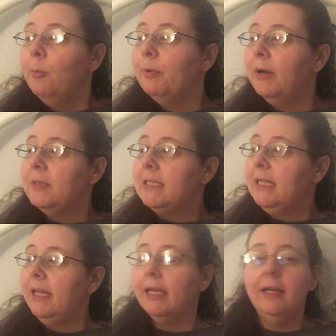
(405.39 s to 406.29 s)
But I was
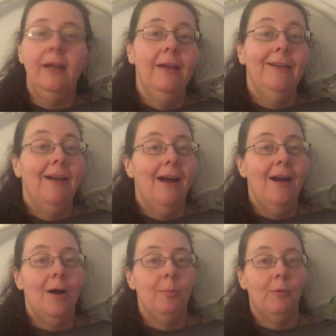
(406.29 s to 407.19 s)
thinking,
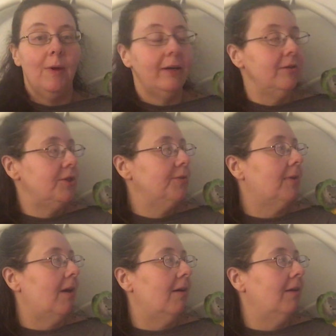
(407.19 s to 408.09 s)
why don't
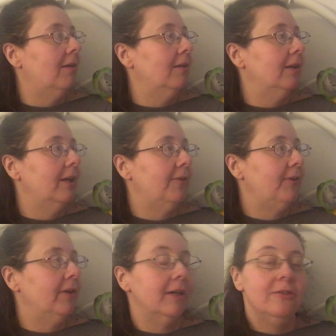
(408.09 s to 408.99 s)
you all,
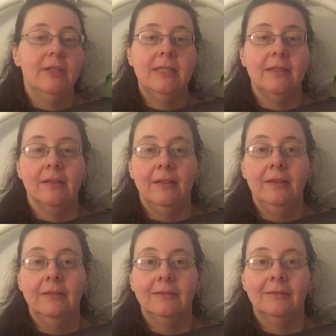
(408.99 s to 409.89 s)
if you're interested,